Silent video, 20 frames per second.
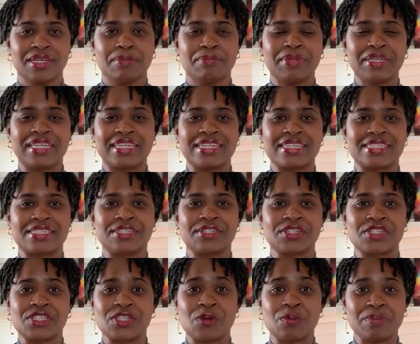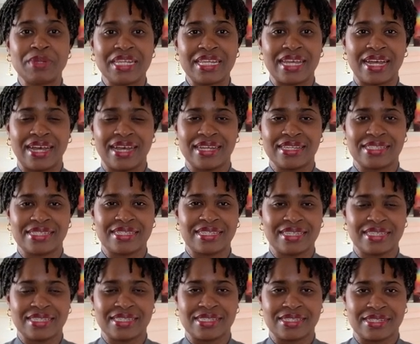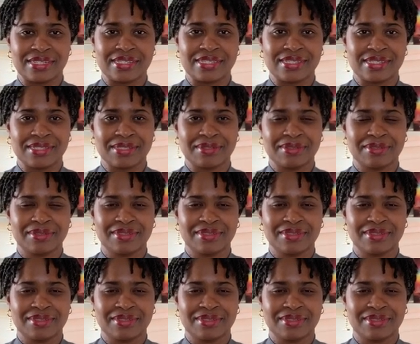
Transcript: because there's so many odds against us.